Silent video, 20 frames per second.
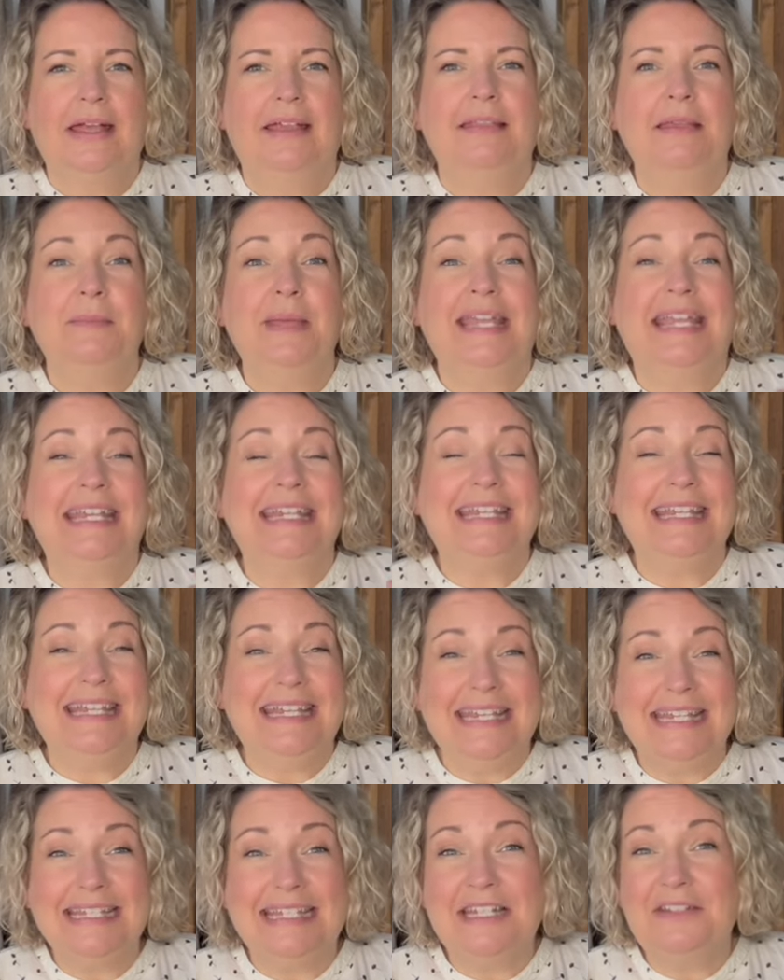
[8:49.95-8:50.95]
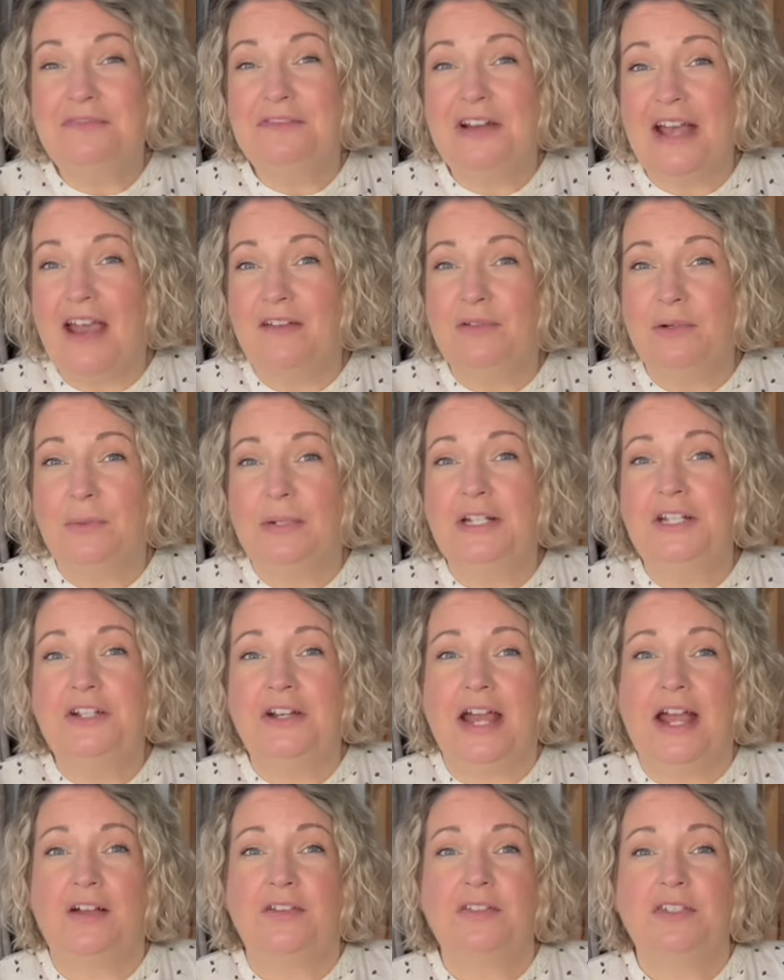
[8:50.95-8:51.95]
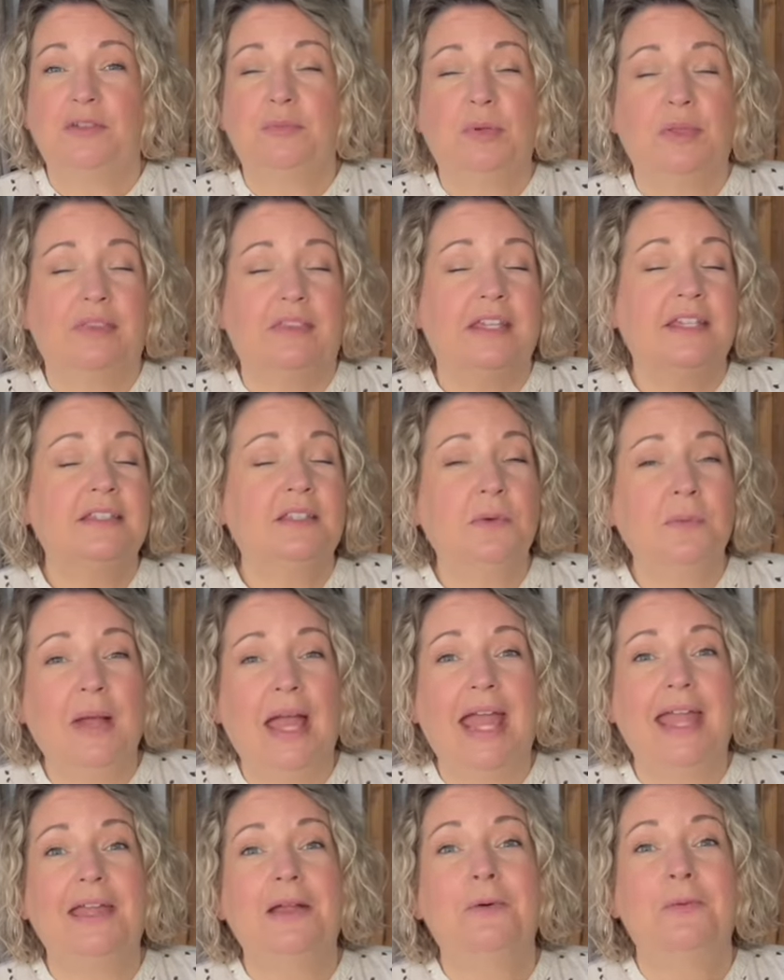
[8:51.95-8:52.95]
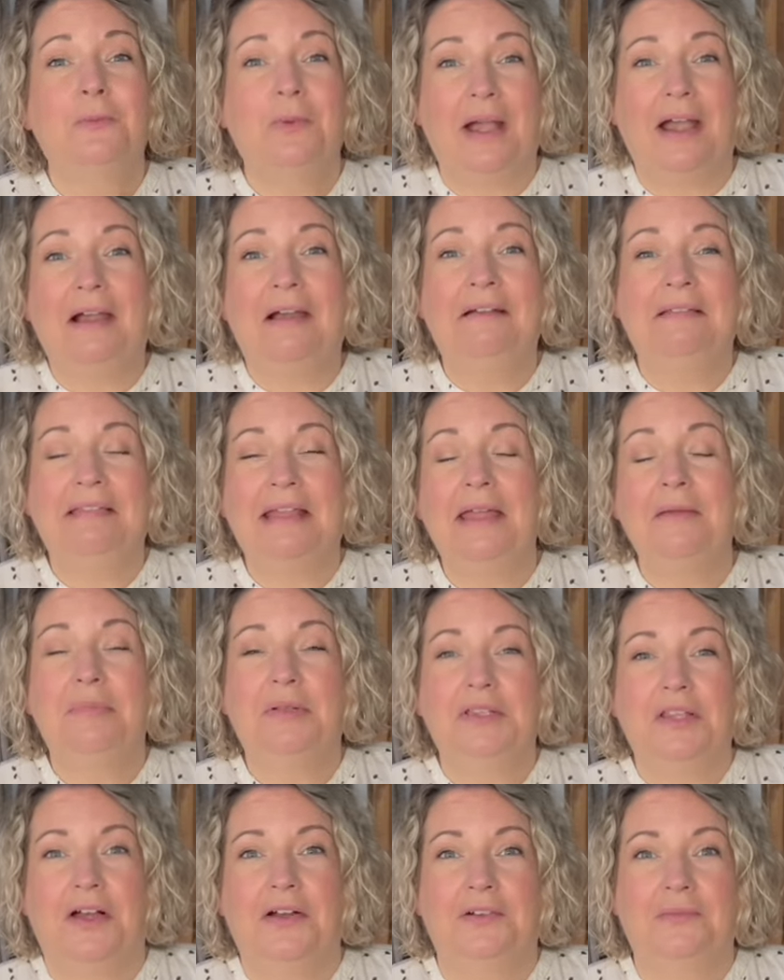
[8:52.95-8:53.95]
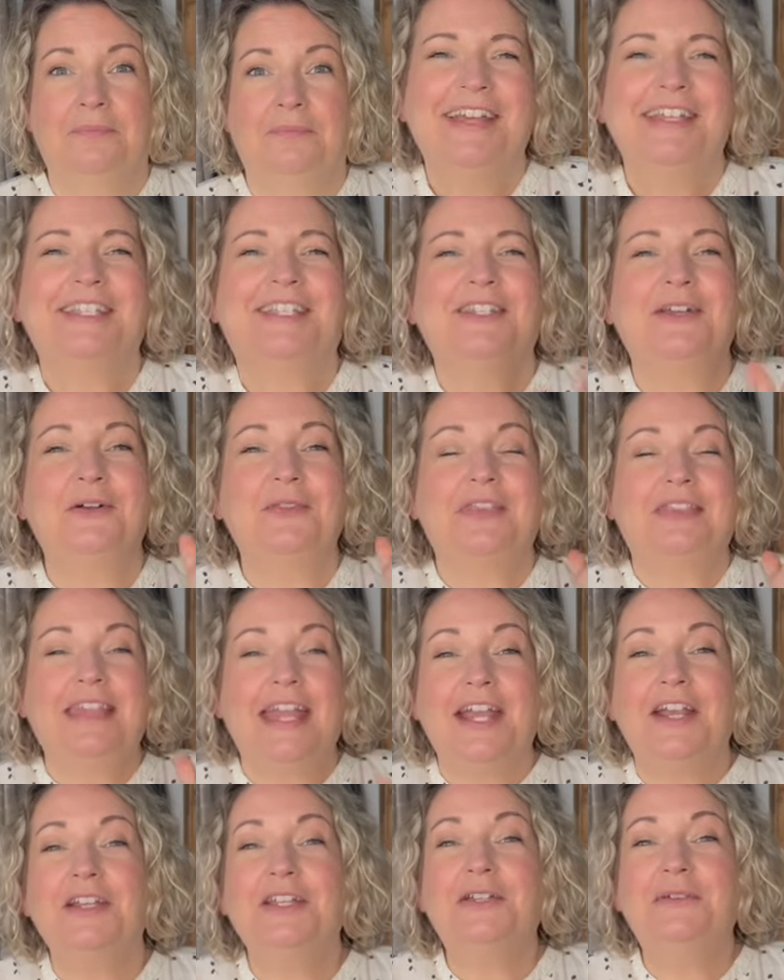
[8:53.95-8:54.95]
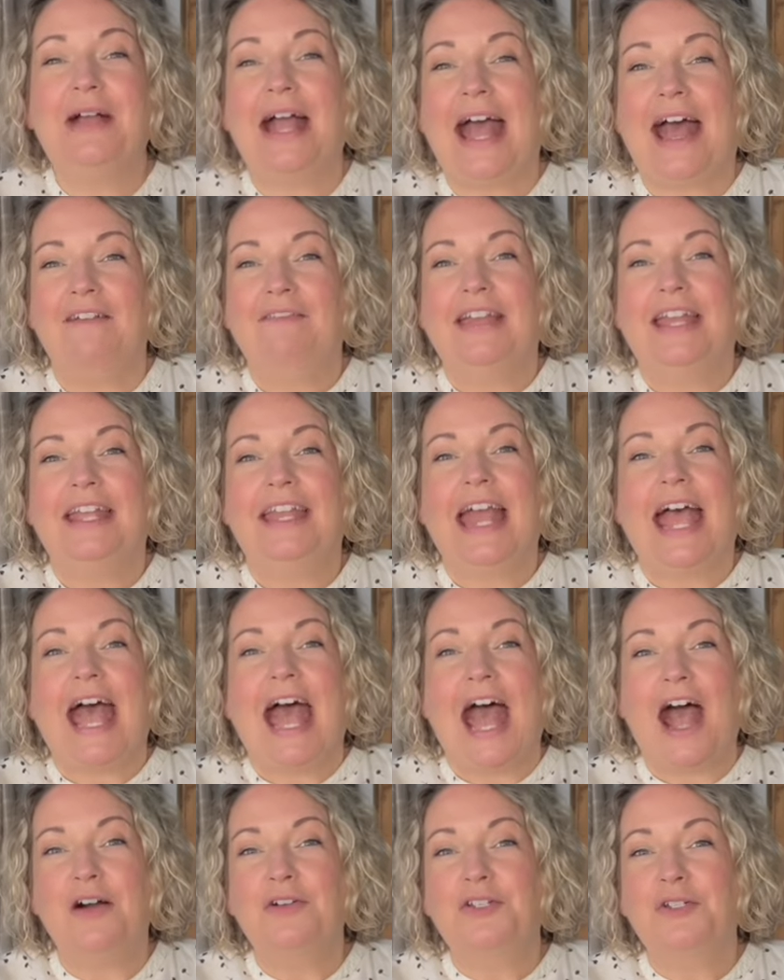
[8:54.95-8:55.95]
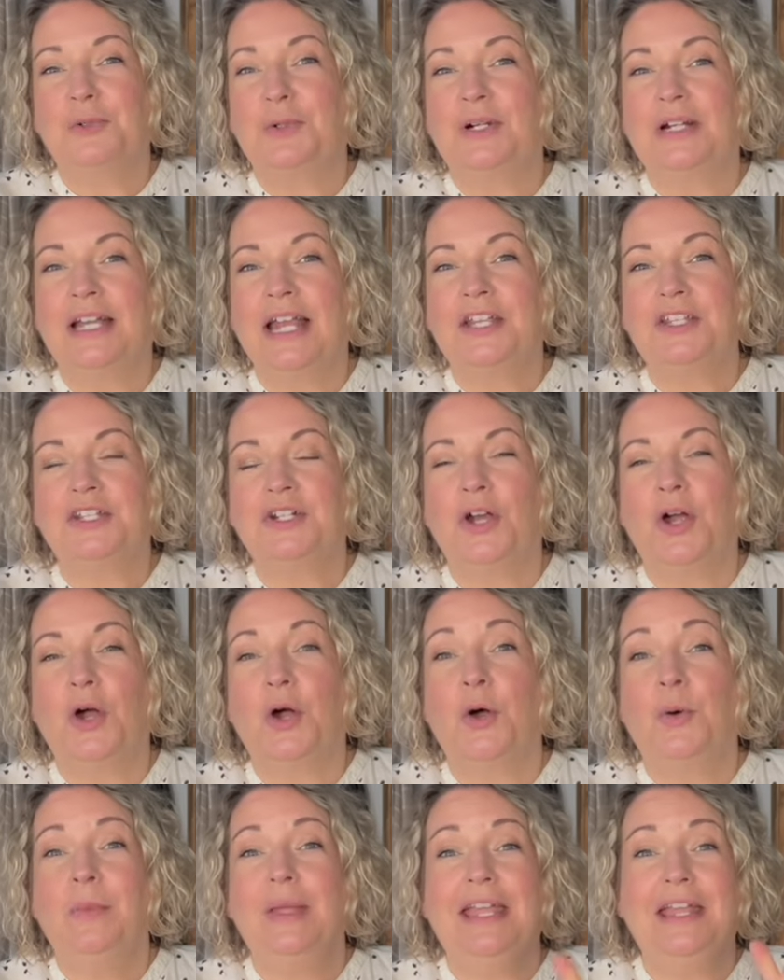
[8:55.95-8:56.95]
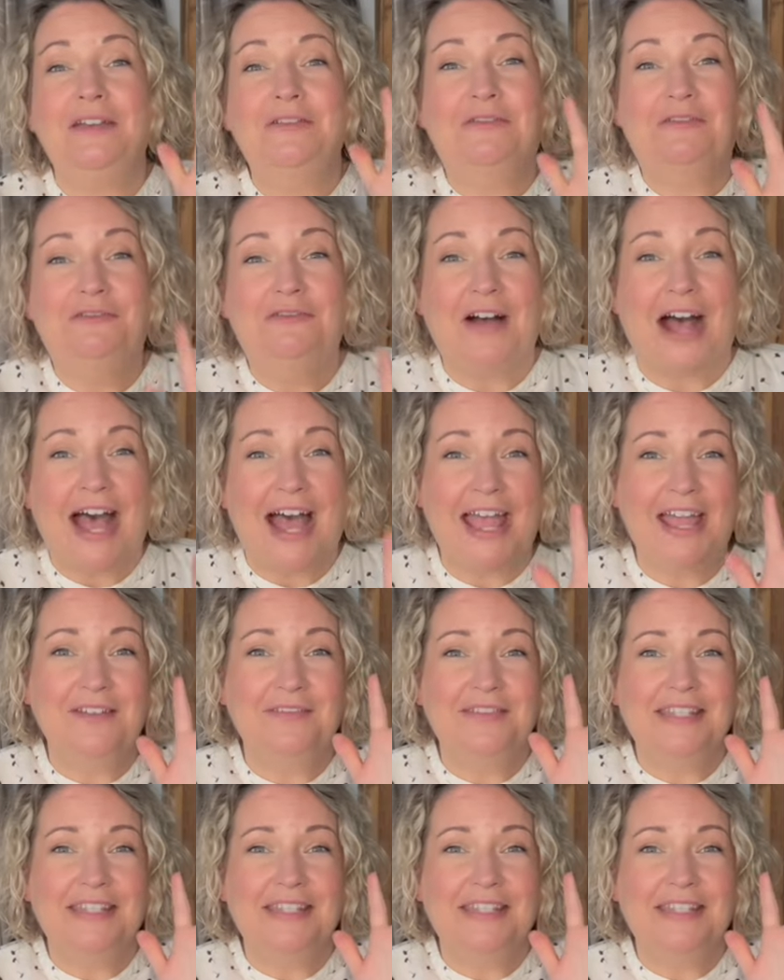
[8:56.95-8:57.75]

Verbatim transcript: They make it easy for everyone in your house to put things away where they belong. So there you have it, how to organize your home in five